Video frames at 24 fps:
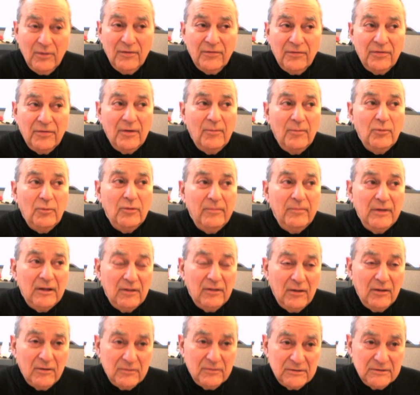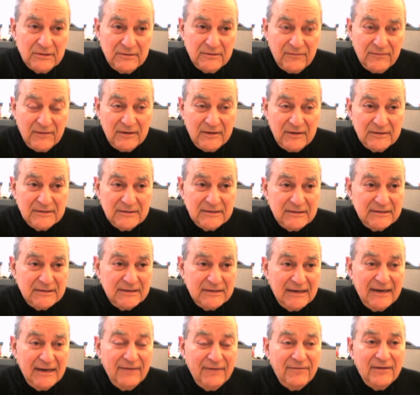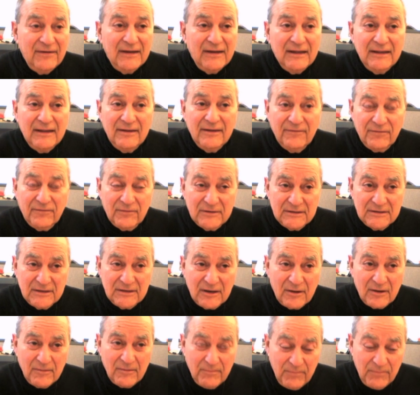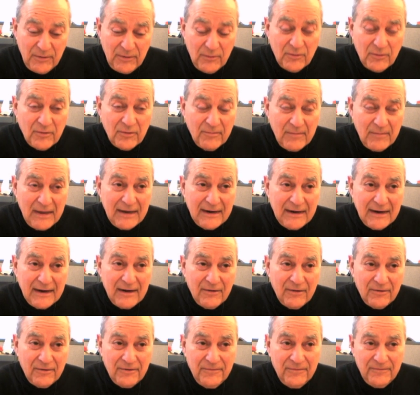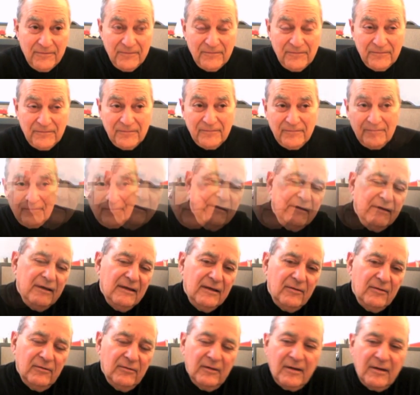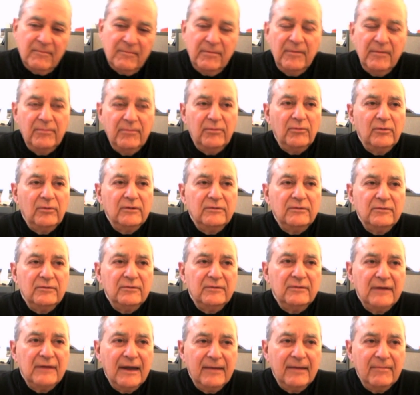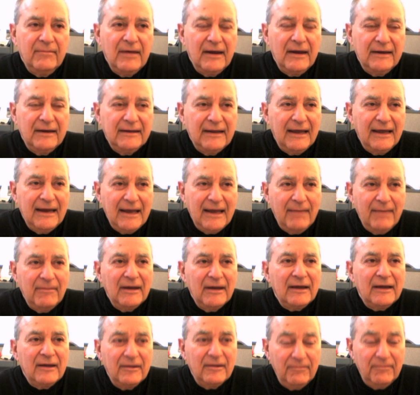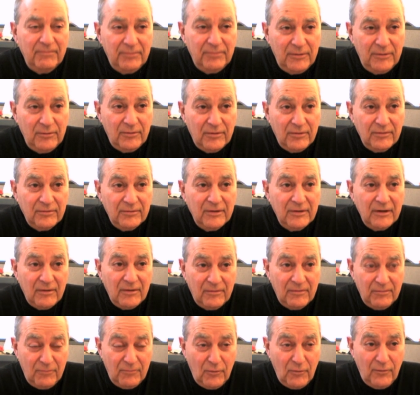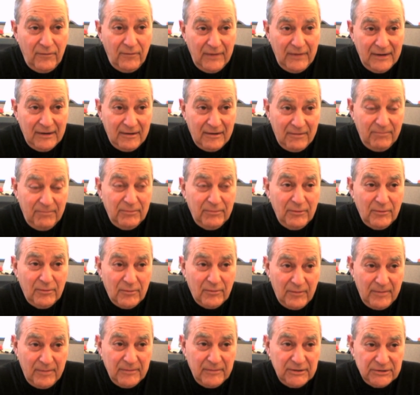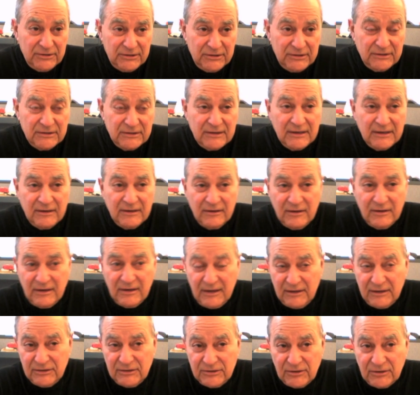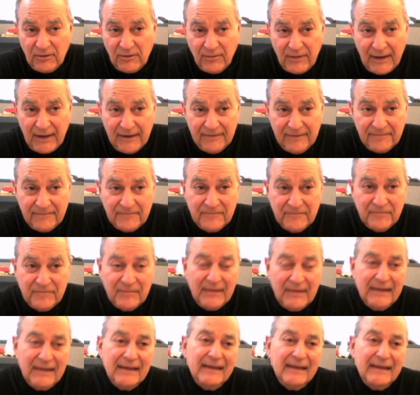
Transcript: The rule of thumb will be close. There's a significant difference. The computer made an error. So a lot of people will do dynamic computer, moving computer images and show that.